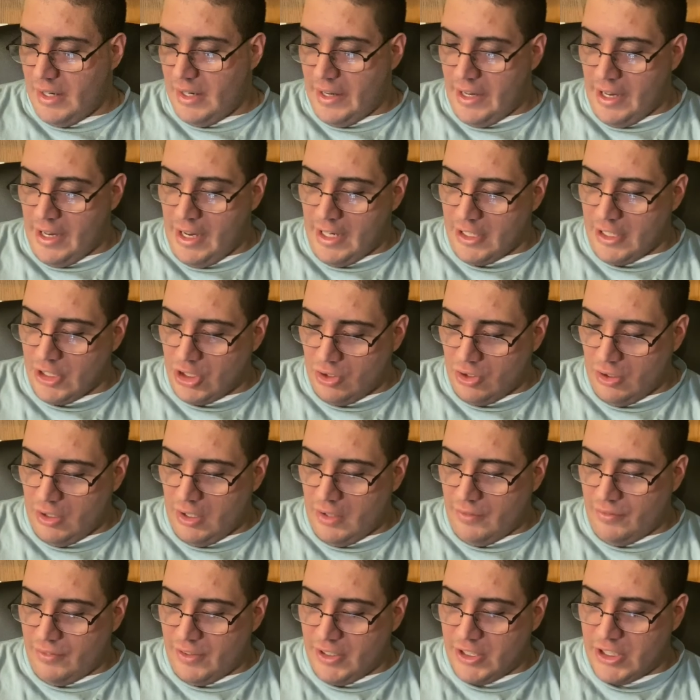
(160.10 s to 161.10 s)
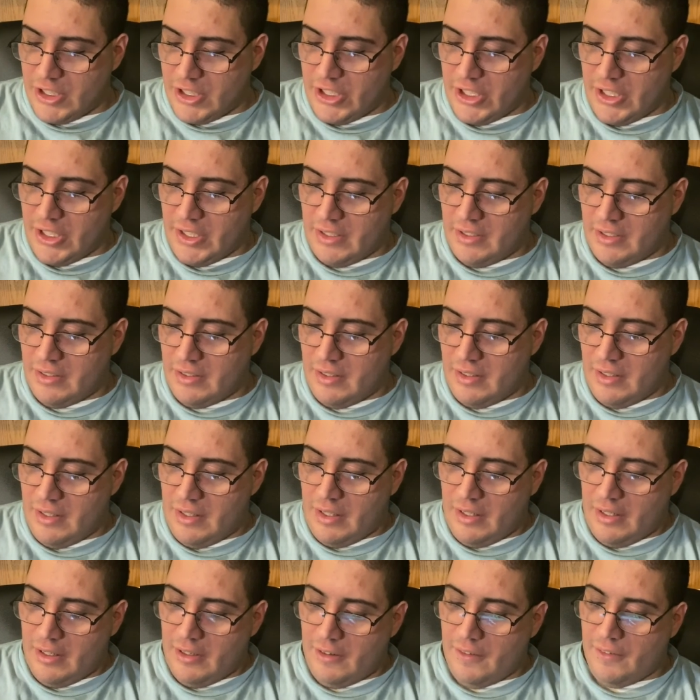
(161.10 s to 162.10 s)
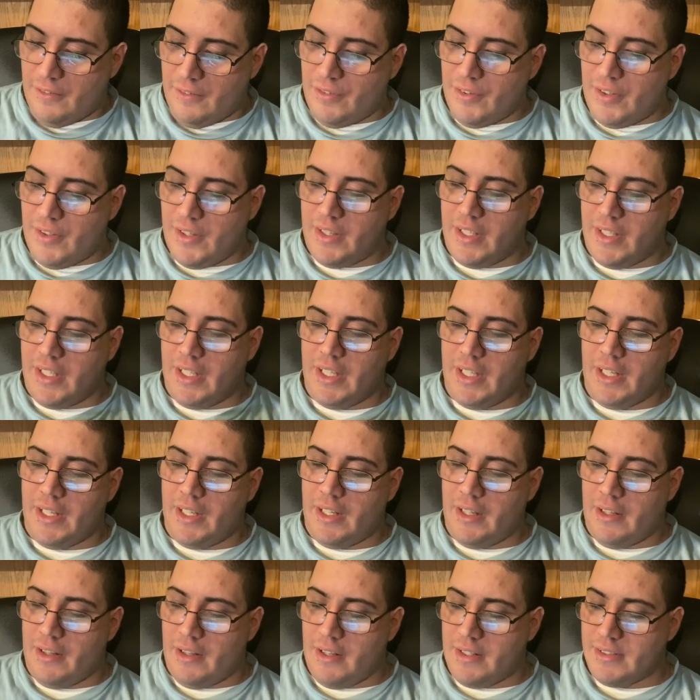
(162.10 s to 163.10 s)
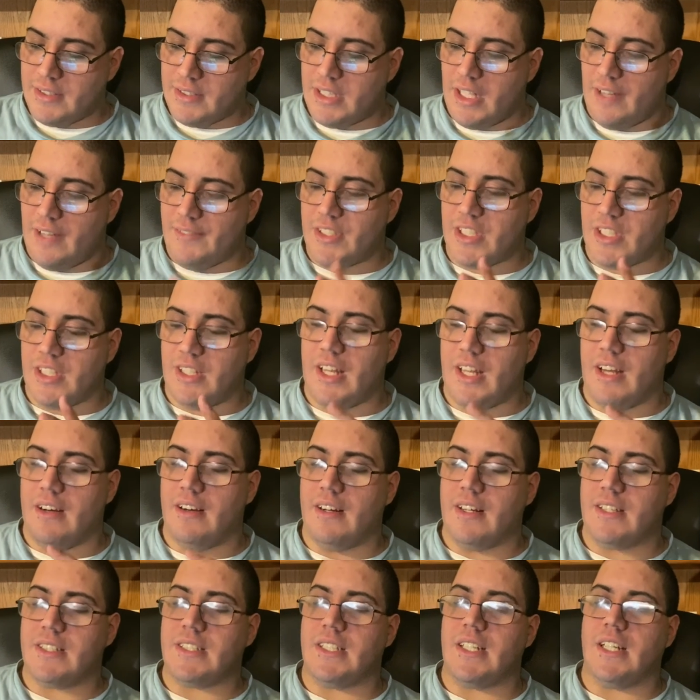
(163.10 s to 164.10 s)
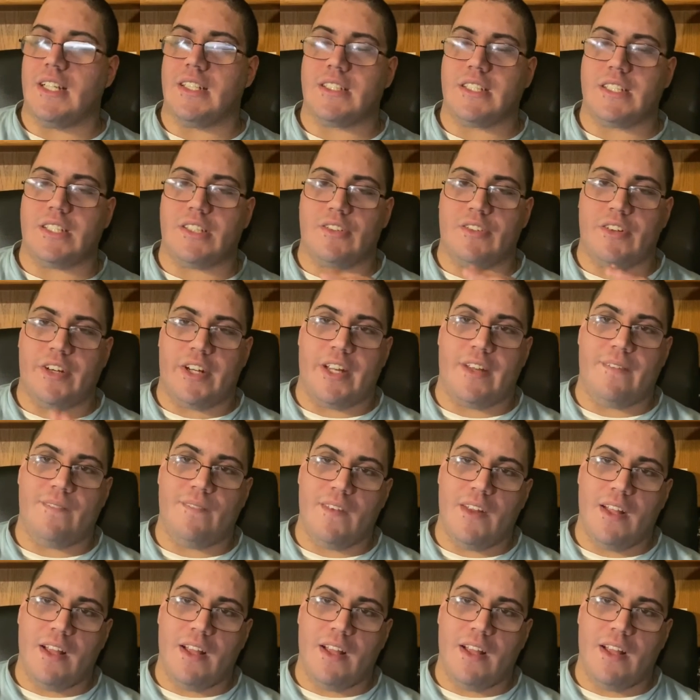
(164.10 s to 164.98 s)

Android version of the Samsung Galaxy S3.